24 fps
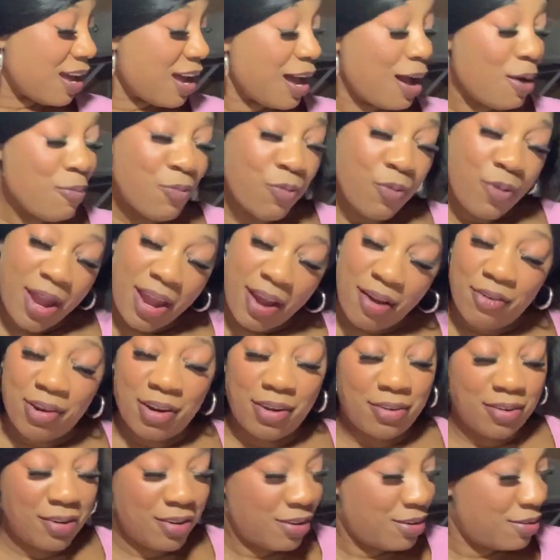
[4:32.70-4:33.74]
I'm
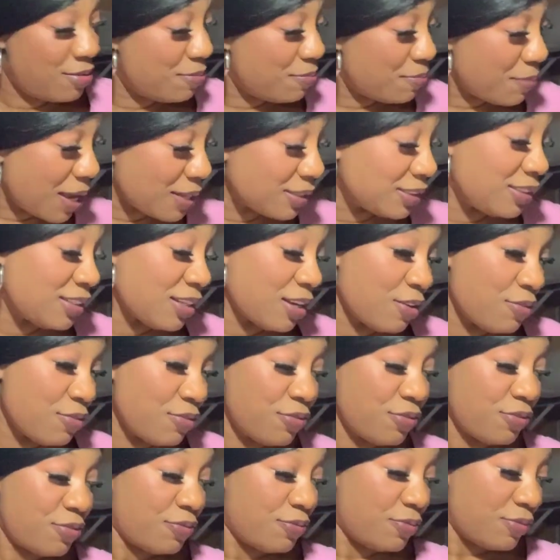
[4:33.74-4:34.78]
wearing my stuff.
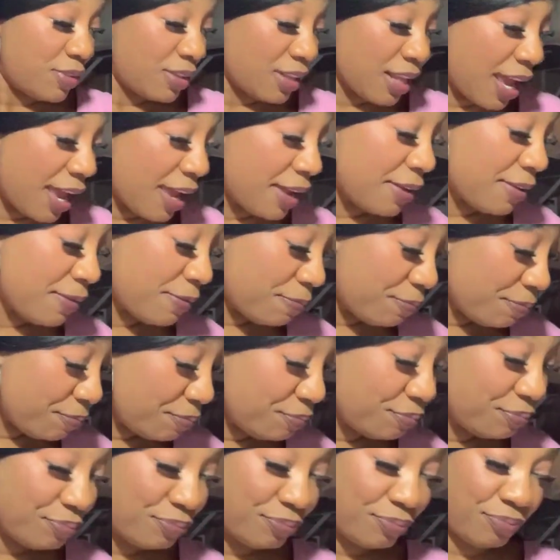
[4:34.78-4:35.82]
Like,
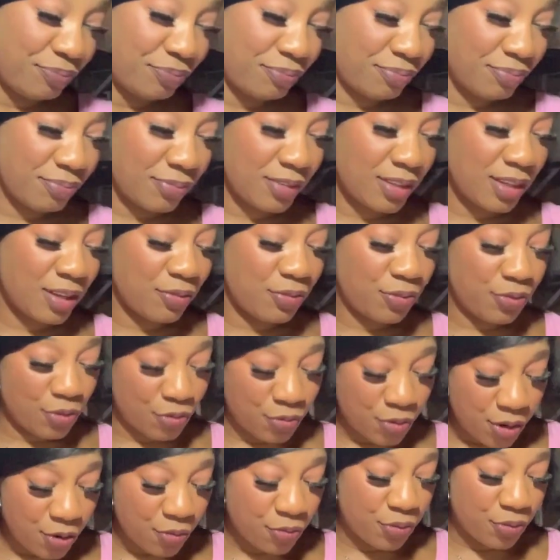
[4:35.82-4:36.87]
for
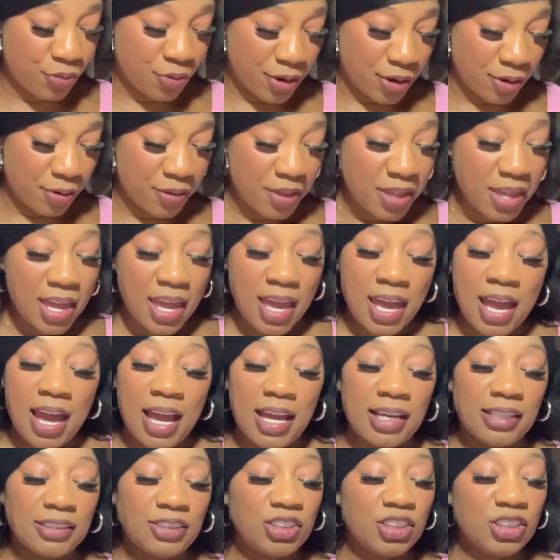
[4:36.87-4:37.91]
real, for real.
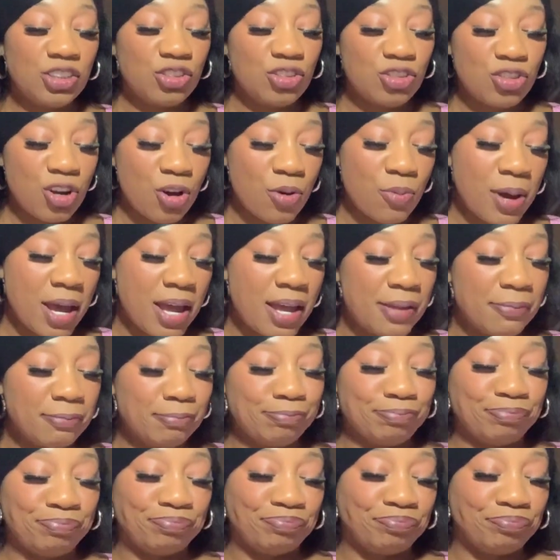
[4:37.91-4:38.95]
It's just, you know what?
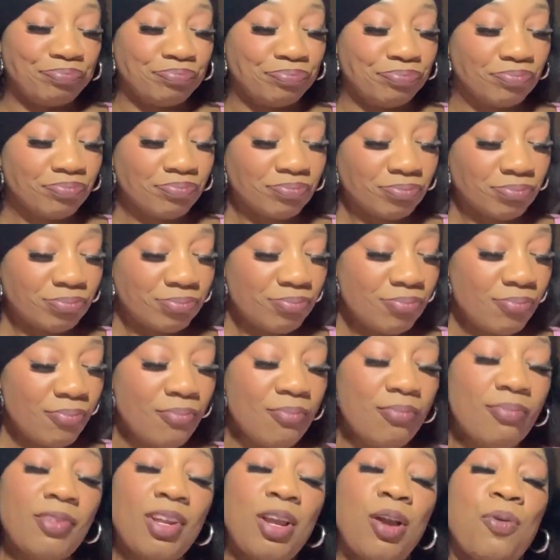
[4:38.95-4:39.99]

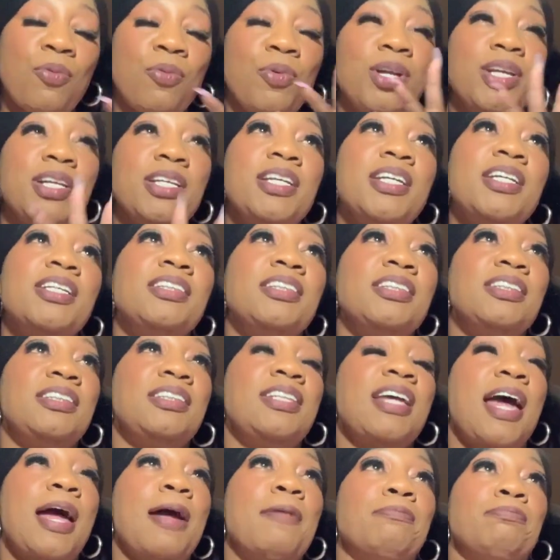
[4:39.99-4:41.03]
What it is is
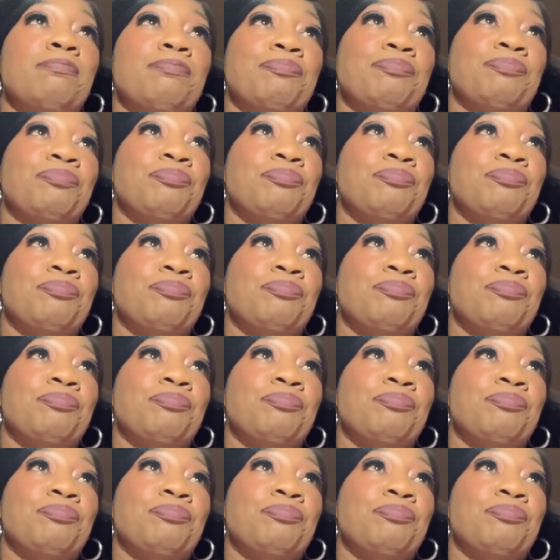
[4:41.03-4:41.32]
that